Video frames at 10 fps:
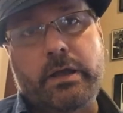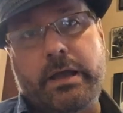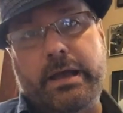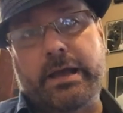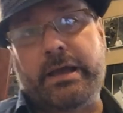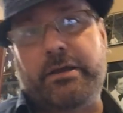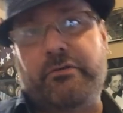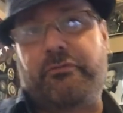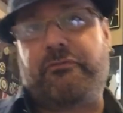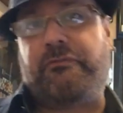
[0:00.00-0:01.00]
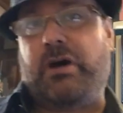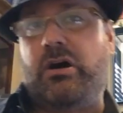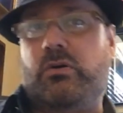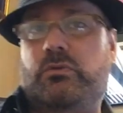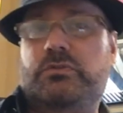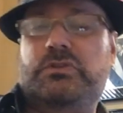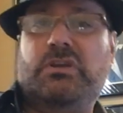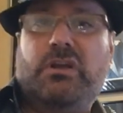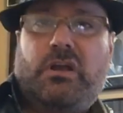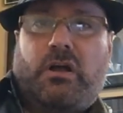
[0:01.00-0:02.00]
Hey,
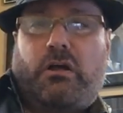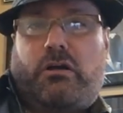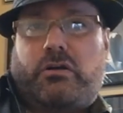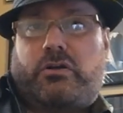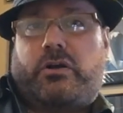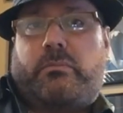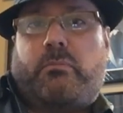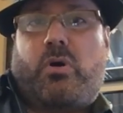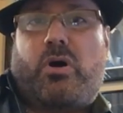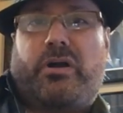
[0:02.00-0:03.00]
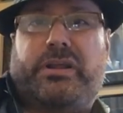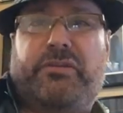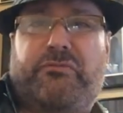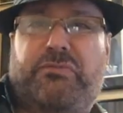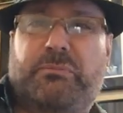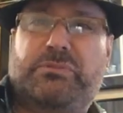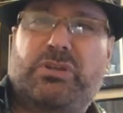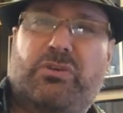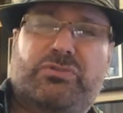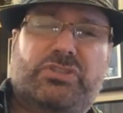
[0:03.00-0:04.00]
folks. Good morning from
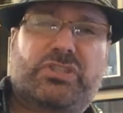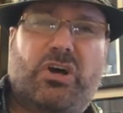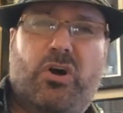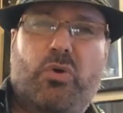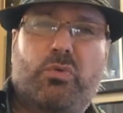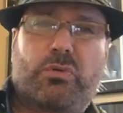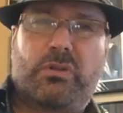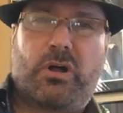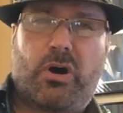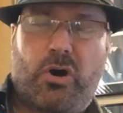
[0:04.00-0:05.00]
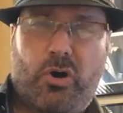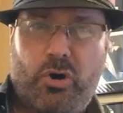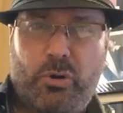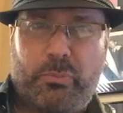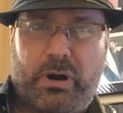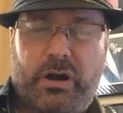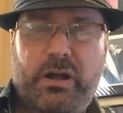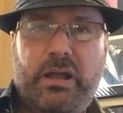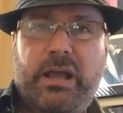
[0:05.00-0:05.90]
Tulsa, Oklahoma.